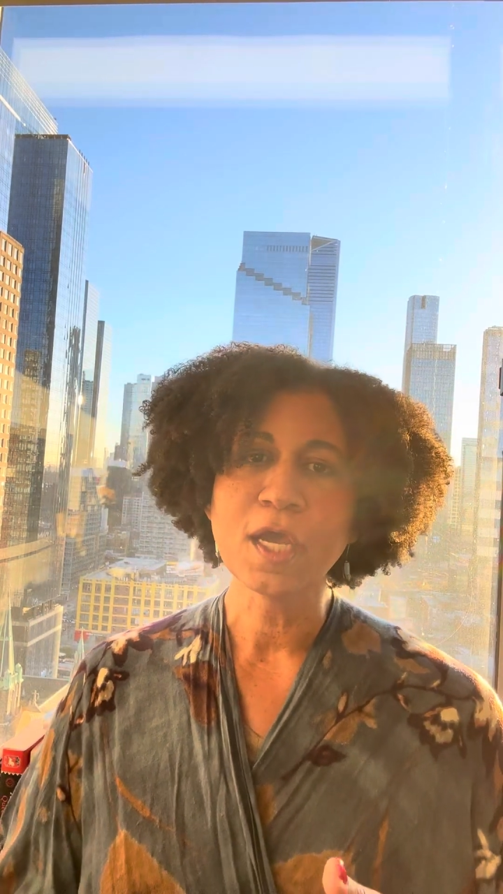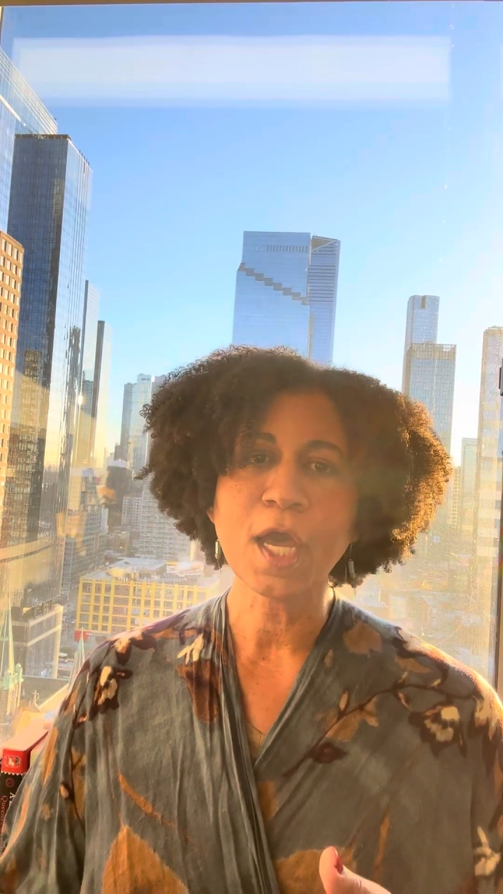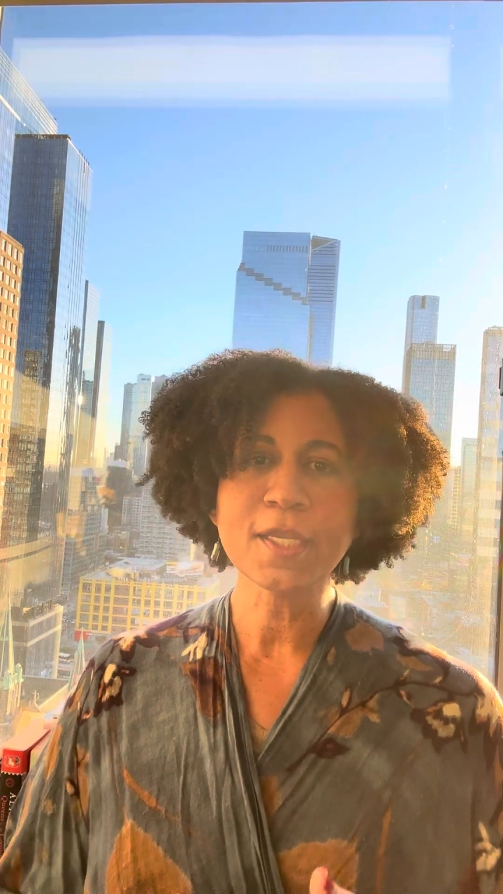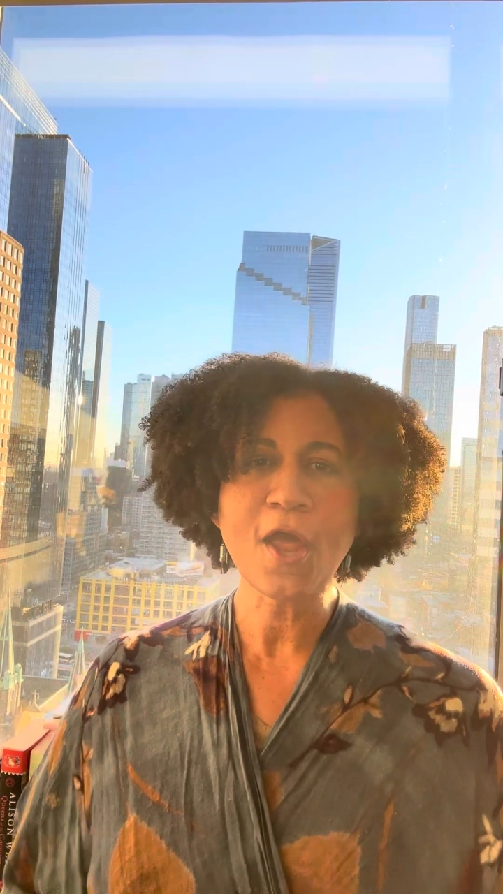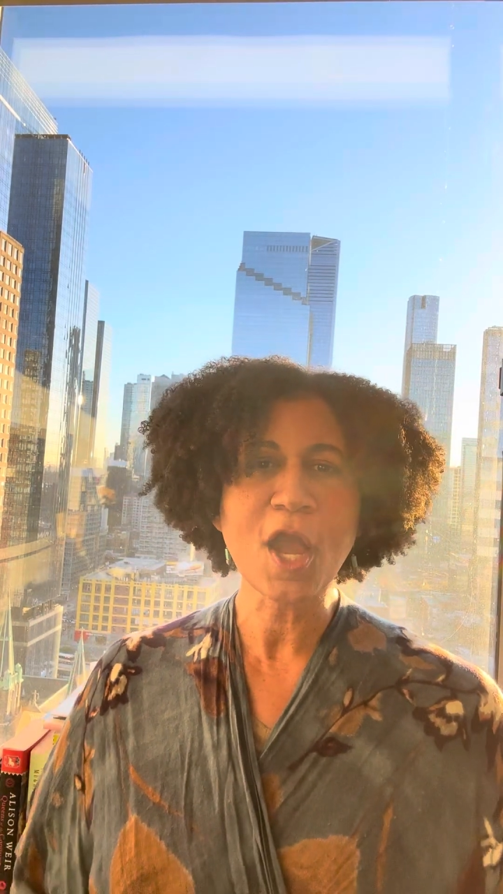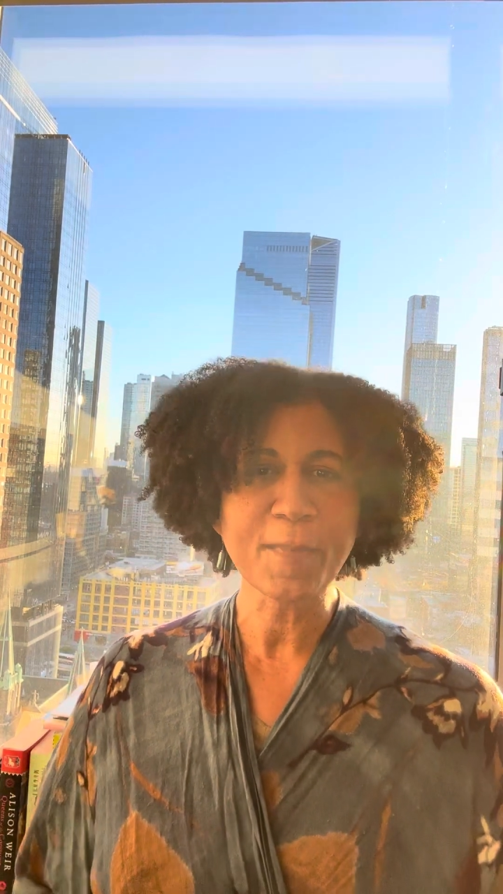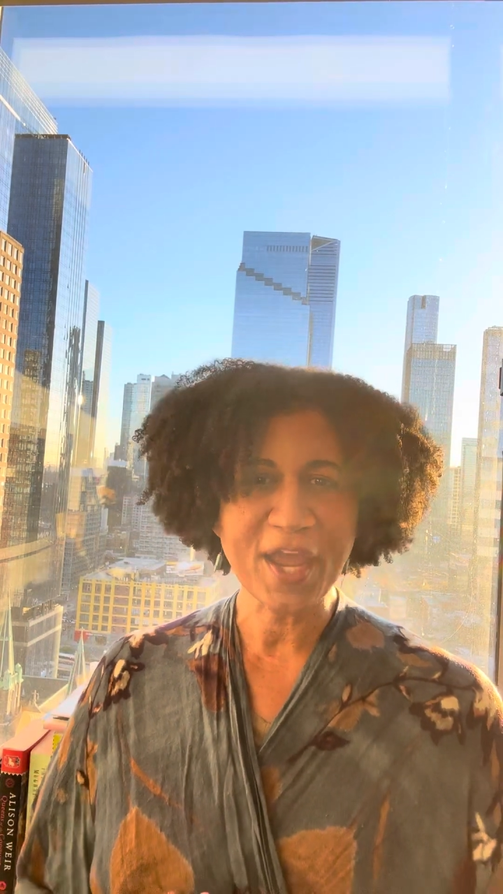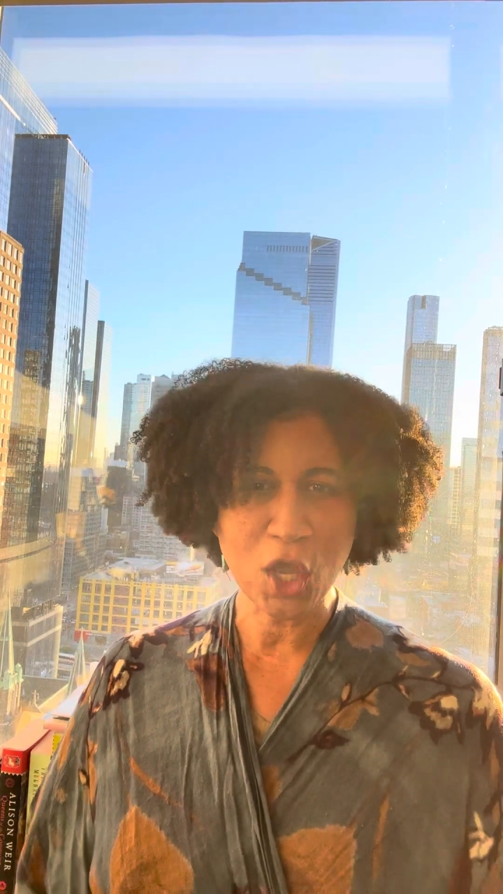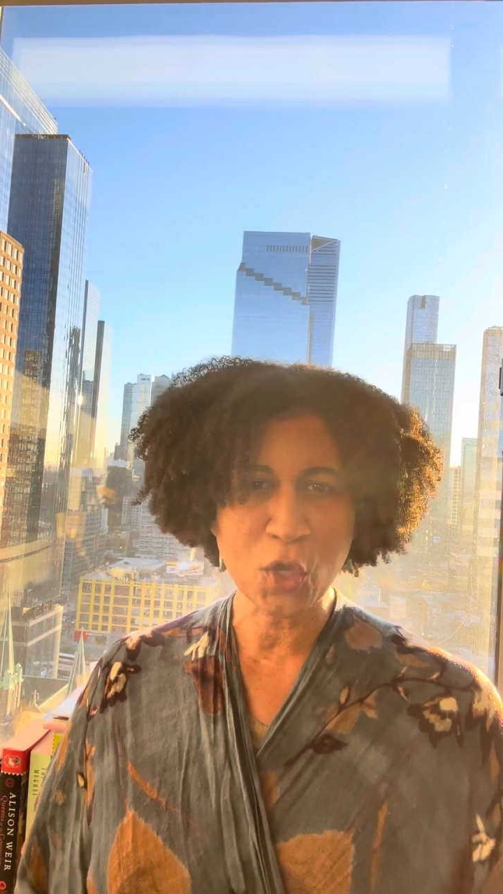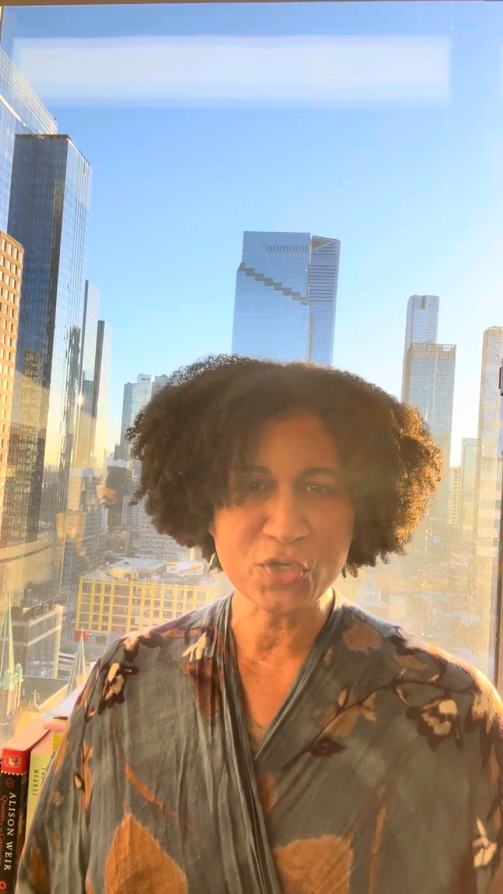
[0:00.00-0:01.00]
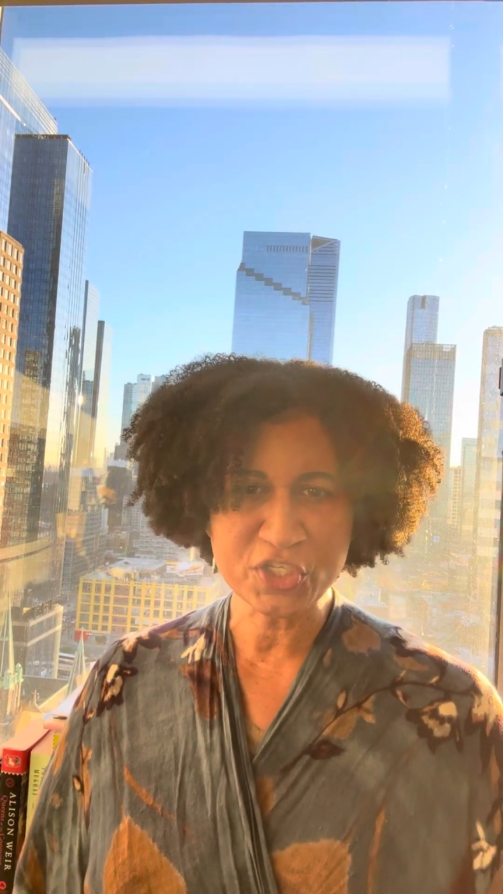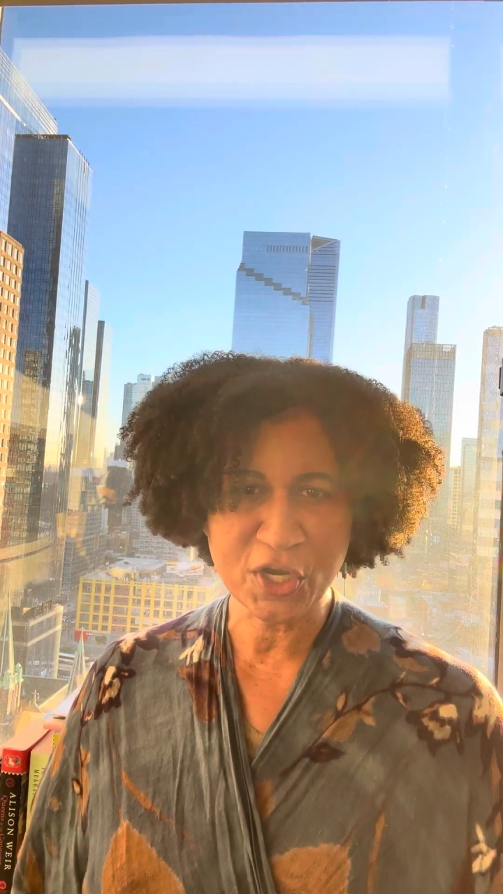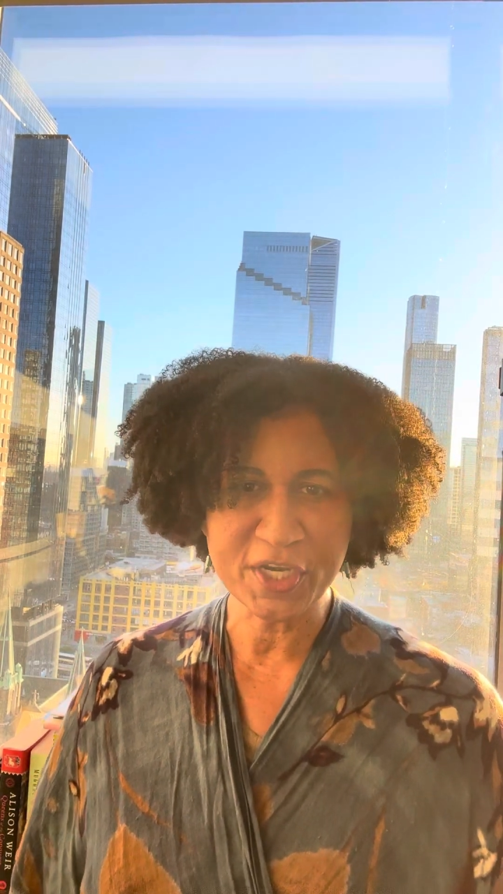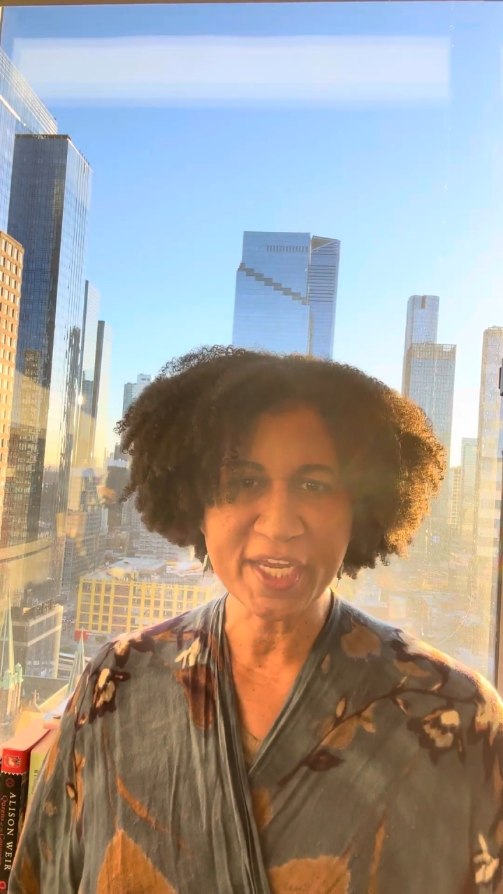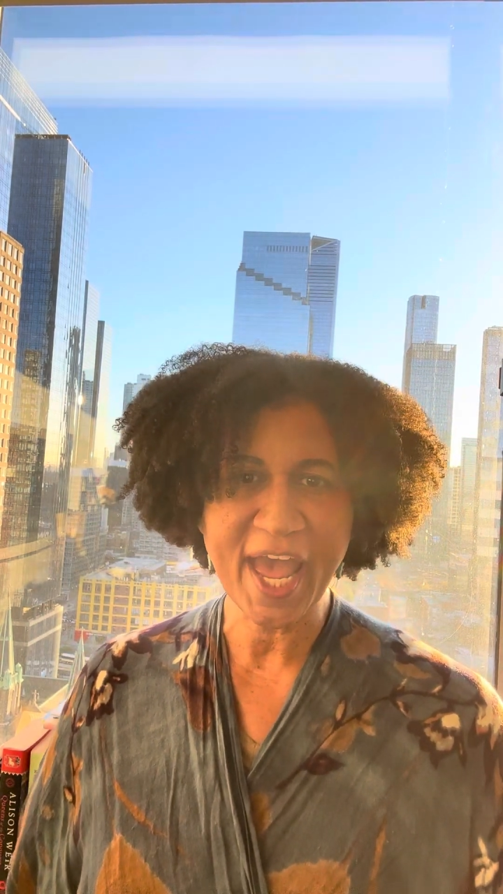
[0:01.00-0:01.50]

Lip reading: along my own journey,